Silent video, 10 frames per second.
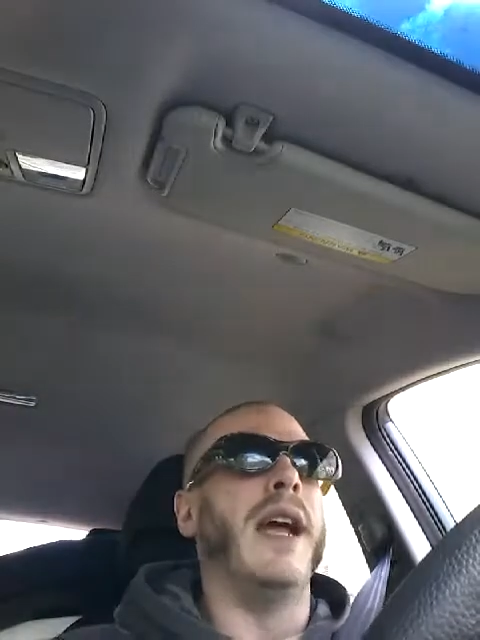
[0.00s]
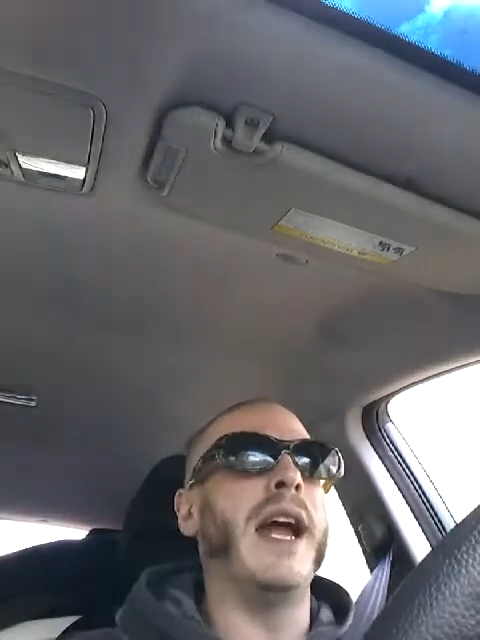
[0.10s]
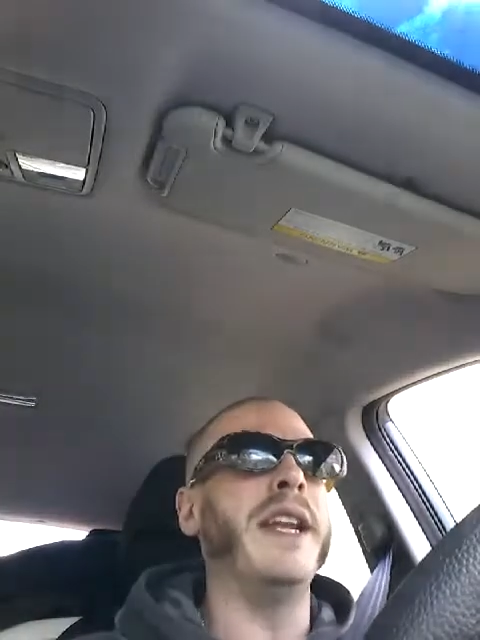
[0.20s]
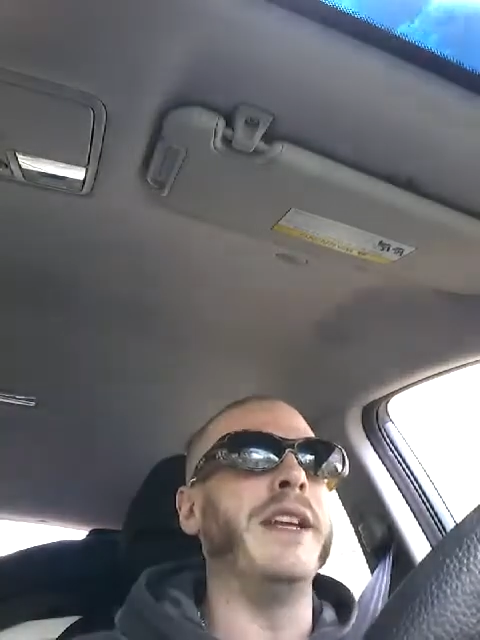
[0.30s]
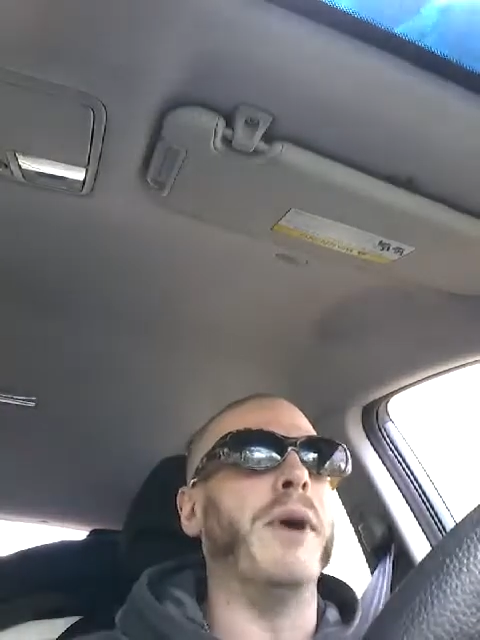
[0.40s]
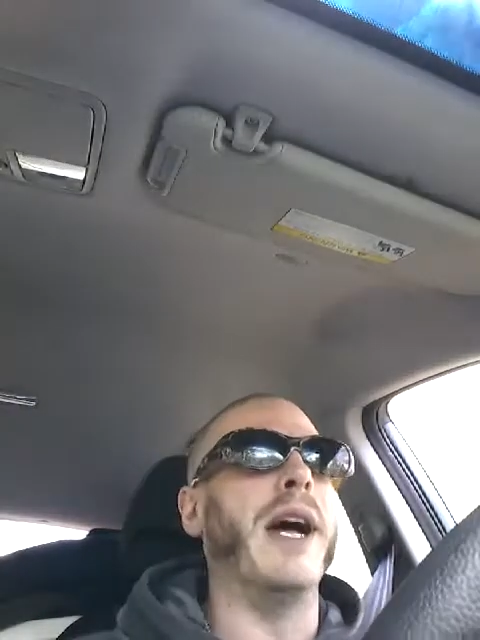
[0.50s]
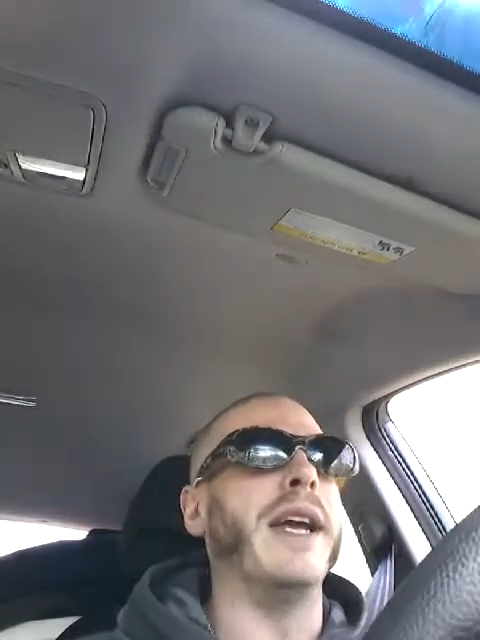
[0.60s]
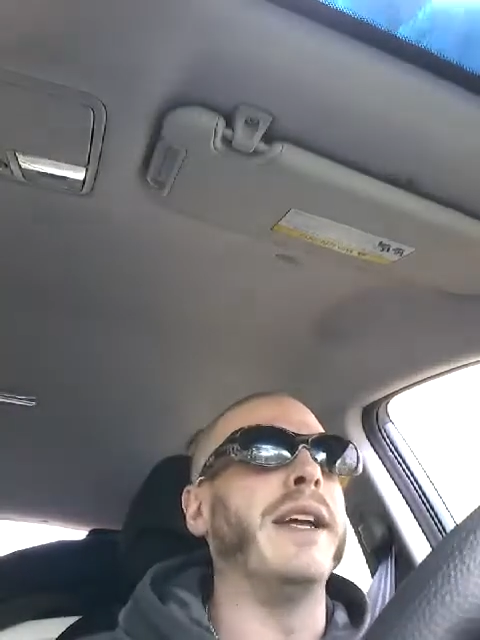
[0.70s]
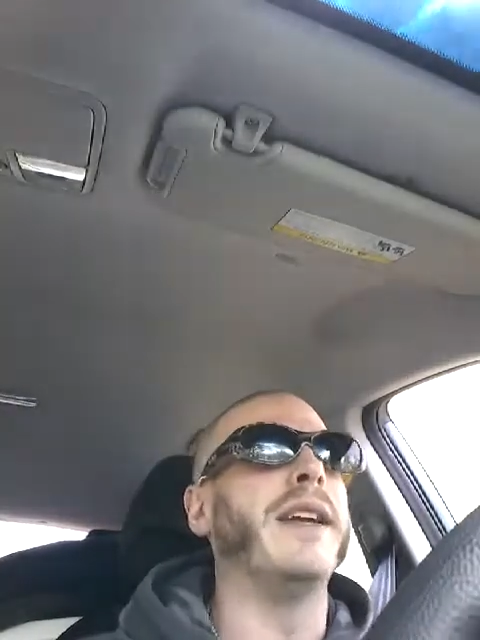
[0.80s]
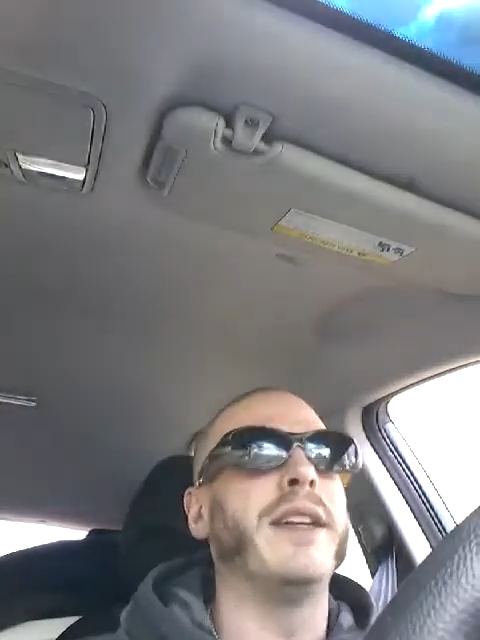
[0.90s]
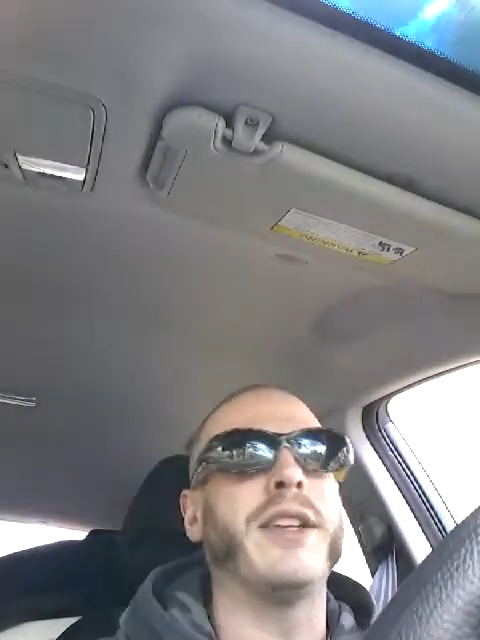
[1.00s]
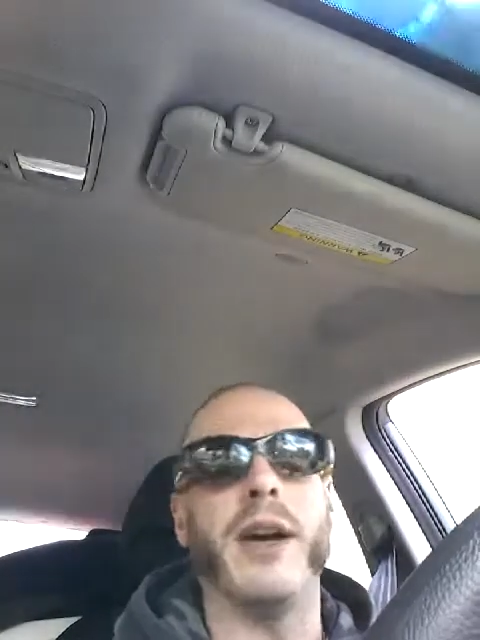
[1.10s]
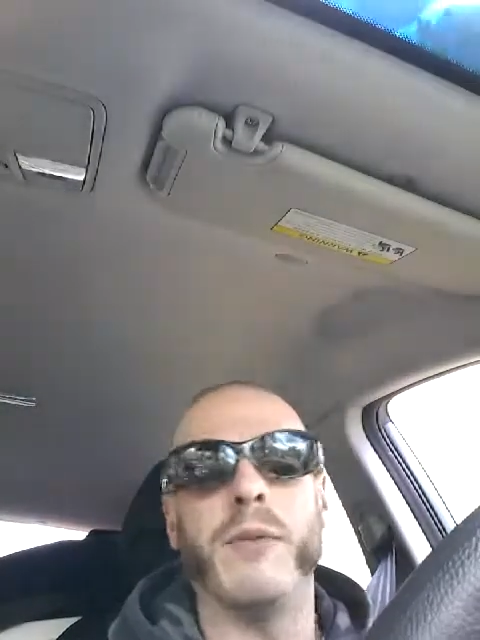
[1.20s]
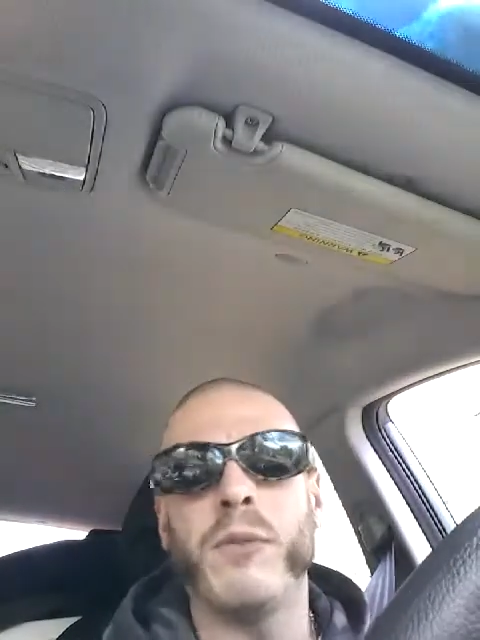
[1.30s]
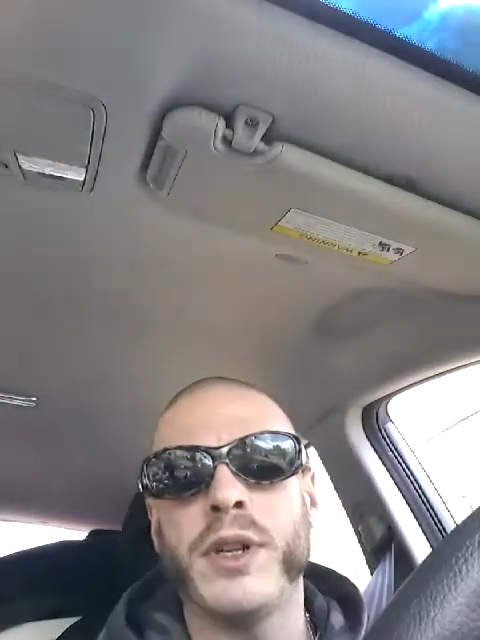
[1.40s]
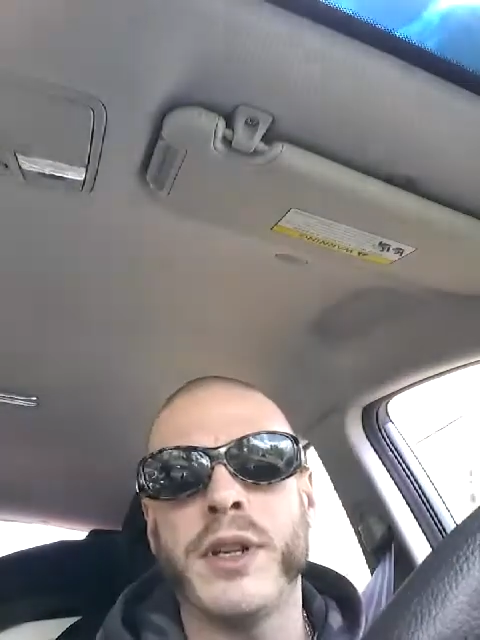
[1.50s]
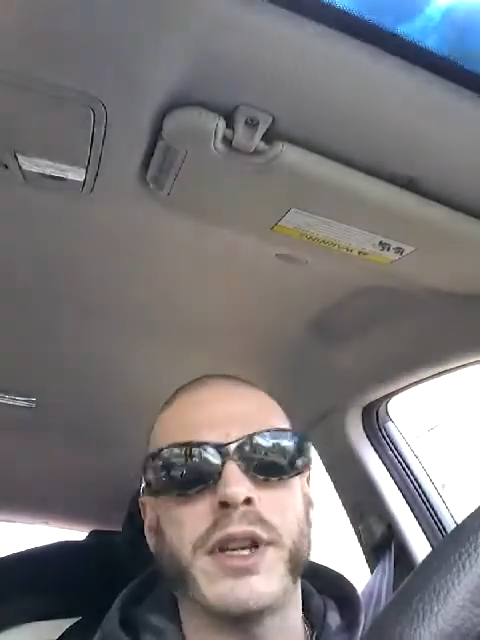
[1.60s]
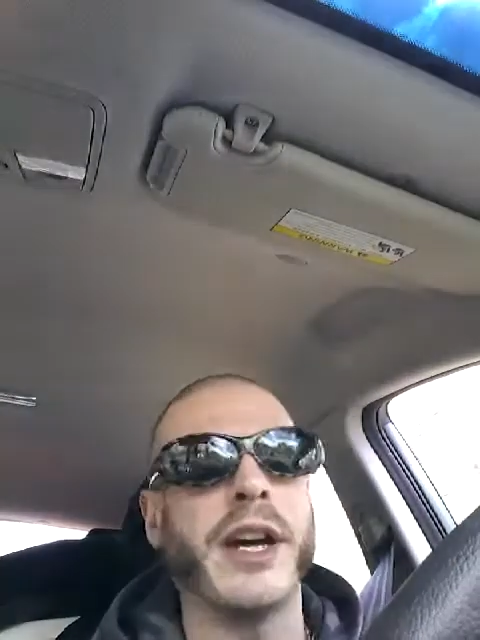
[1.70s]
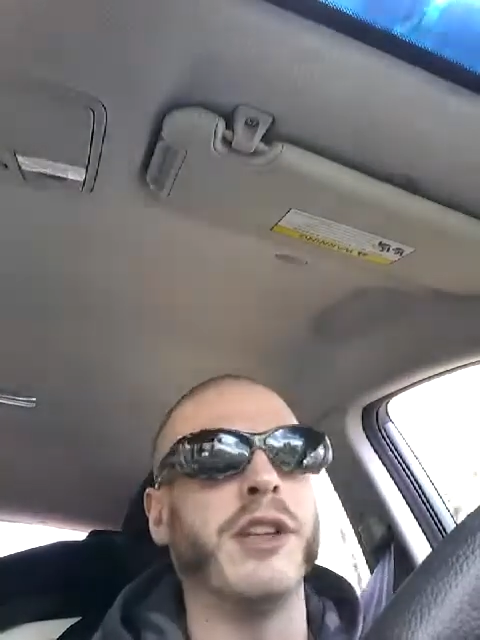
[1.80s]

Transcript: Anyway, got a